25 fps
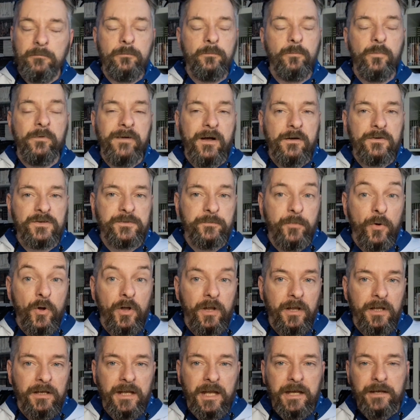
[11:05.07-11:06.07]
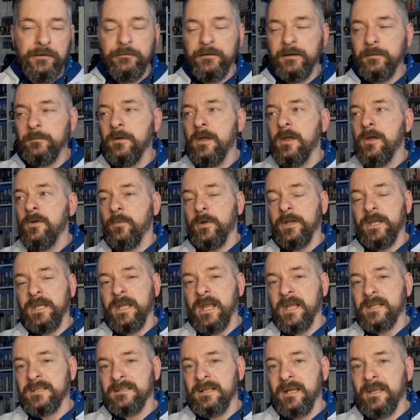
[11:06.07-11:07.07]
without spoiling anything, when you
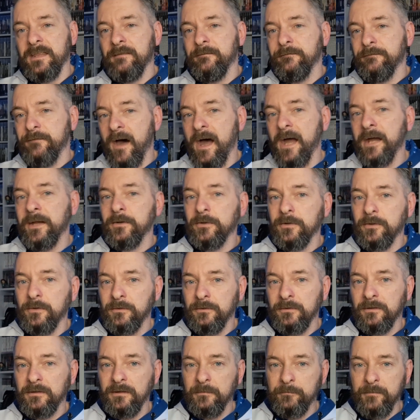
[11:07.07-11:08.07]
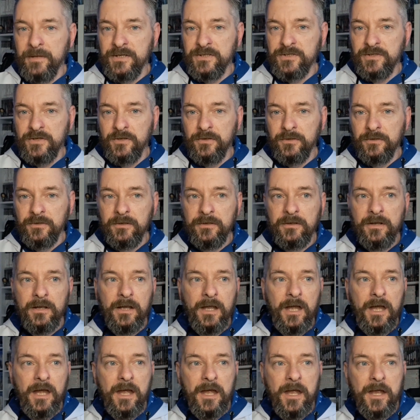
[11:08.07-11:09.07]
get to like the final mission,
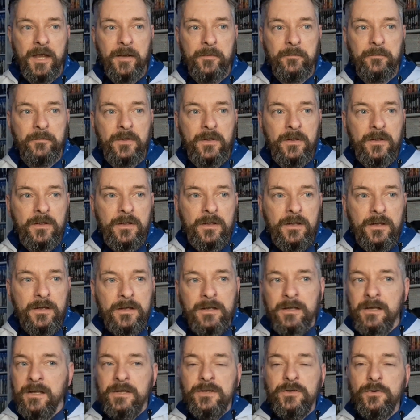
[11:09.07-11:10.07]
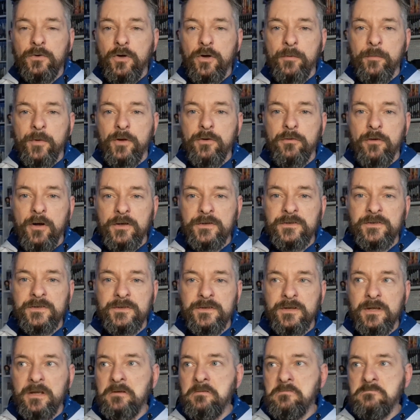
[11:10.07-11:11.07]
you'll come
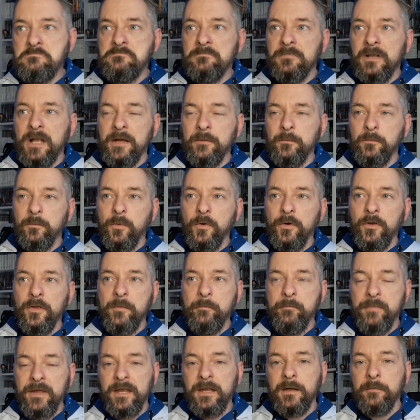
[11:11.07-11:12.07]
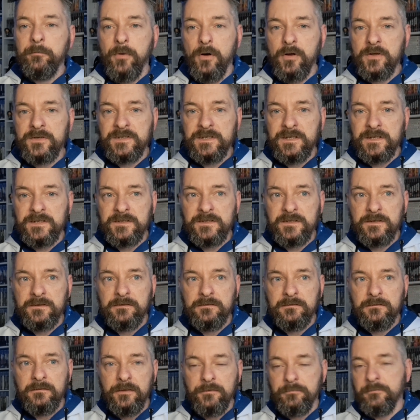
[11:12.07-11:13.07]
across like one of the bigger bosses
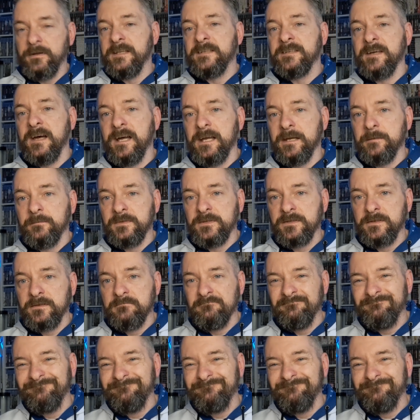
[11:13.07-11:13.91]
3 times.